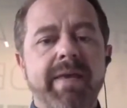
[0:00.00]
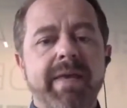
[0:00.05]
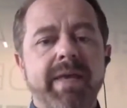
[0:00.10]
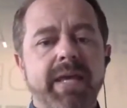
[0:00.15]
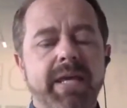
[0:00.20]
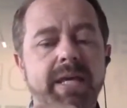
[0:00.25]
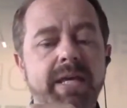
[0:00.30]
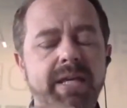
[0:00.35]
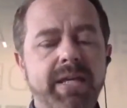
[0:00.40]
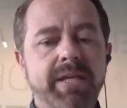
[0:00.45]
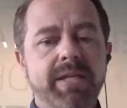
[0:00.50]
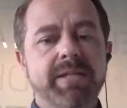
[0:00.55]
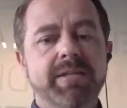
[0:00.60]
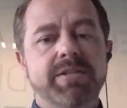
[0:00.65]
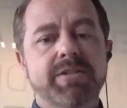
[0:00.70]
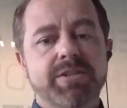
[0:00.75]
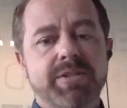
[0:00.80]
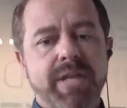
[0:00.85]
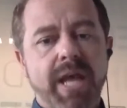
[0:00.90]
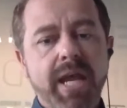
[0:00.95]
it is
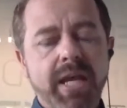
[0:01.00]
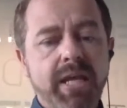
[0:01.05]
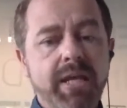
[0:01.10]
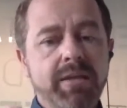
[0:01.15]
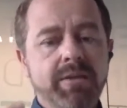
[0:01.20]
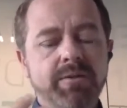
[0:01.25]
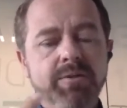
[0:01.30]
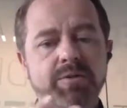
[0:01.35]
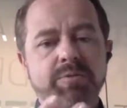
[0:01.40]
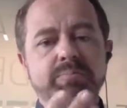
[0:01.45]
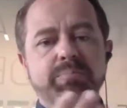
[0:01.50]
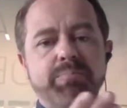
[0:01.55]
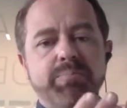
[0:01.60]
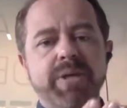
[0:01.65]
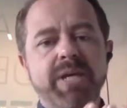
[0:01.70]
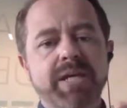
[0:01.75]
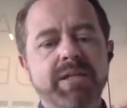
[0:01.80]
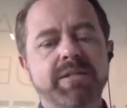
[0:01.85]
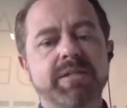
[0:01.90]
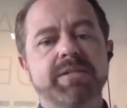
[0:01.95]
taking those
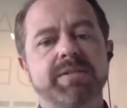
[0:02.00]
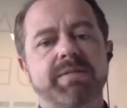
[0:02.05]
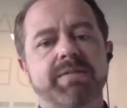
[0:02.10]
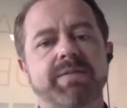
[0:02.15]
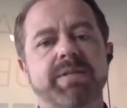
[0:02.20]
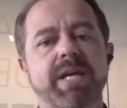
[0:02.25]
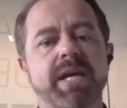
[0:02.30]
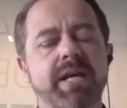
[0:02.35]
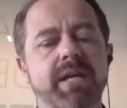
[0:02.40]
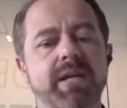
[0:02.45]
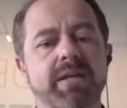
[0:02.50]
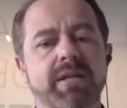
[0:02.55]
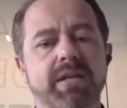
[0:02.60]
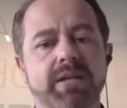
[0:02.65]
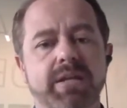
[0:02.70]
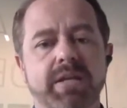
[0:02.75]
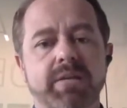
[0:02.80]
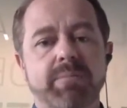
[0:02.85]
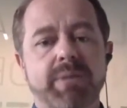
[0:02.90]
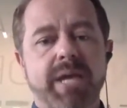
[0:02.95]
pieces of data that can
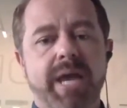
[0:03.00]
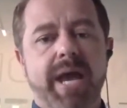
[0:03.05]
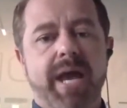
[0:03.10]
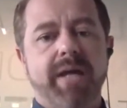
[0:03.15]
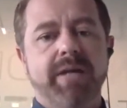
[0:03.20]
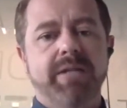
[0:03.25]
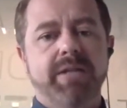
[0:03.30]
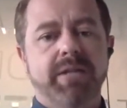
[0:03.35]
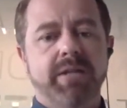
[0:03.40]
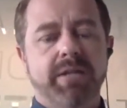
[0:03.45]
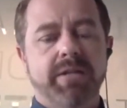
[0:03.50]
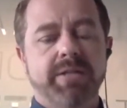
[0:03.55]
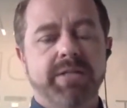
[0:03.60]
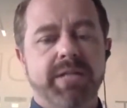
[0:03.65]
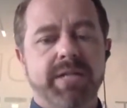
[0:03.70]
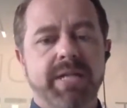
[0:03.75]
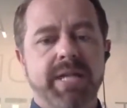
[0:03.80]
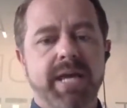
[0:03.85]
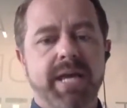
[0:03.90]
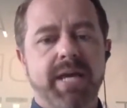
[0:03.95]
be acted on
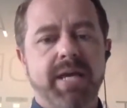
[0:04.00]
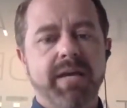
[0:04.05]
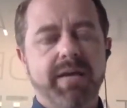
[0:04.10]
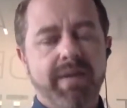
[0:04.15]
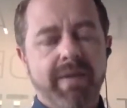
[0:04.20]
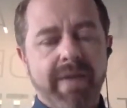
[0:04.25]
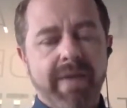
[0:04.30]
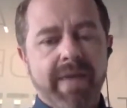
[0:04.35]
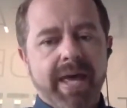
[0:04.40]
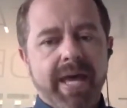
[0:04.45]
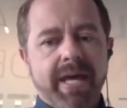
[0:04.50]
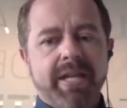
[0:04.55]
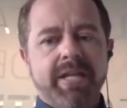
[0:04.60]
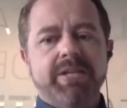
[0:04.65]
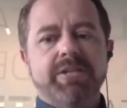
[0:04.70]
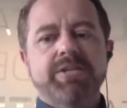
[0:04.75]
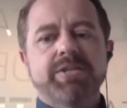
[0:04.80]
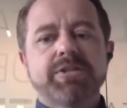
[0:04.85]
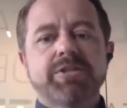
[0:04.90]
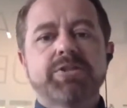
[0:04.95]
today and it's
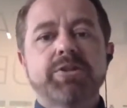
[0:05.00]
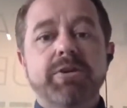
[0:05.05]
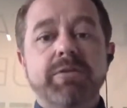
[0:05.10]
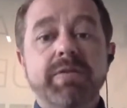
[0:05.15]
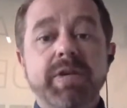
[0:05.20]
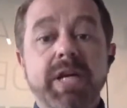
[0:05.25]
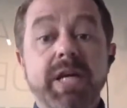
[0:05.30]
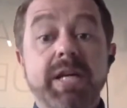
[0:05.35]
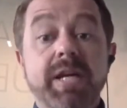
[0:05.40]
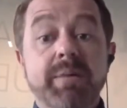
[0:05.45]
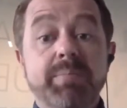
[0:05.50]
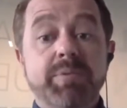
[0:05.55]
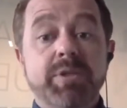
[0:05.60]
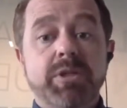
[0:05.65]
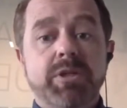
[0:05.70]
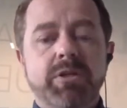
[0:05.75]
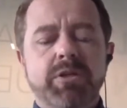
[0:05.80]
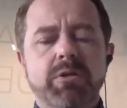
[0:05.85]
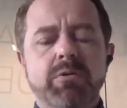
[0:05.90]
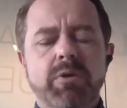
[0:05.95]
serving it up to
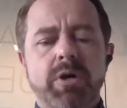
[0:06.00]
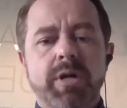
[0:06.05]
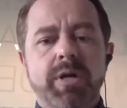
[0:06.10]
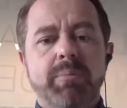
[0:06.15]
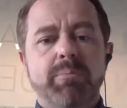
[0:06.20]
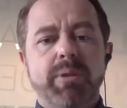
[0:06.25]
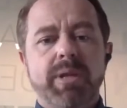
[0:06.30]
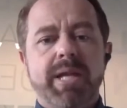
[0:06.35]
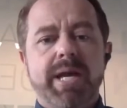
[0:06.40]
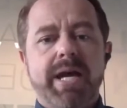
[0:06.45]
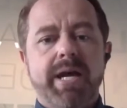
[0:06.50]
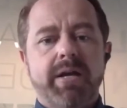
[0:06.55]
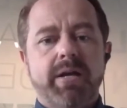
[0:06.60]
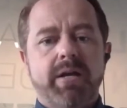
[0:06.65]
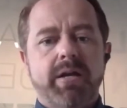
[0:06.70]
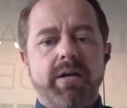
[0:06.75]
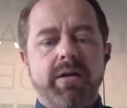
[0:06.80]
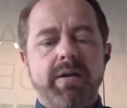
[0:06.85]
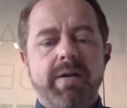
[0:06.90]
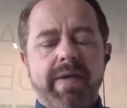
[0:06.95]
you on a
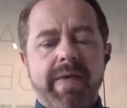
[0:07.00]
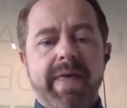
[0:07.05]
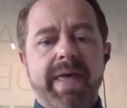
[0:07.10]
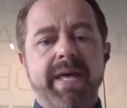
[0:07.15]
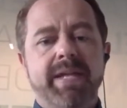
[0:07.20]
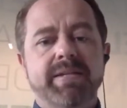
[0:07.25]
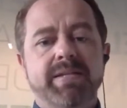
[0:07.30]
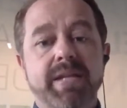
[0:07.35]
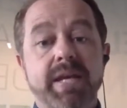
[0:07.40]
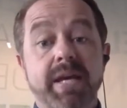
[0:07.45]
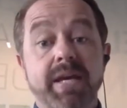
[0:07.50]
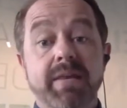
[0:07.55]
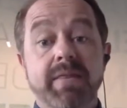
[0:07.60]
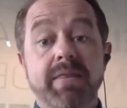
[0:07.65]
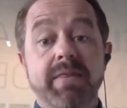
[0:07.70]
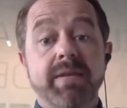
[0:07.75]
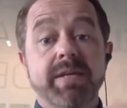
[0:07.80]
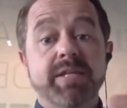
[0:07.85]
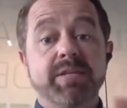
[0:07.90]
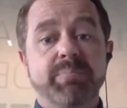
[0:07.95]
platter and saying,
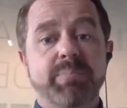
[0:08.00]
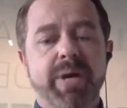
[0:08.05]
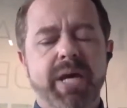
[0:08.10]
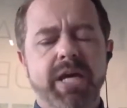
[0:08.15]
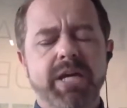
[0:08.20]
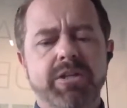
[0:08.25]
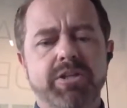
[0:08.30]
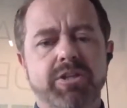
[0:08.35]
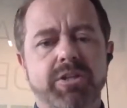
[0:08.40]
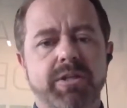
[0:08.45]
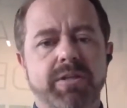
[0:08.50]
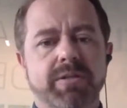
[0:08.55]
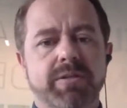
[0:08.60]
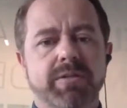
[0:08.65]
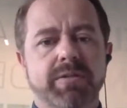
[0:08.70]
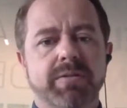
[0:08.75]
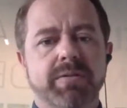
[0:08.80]
This patient,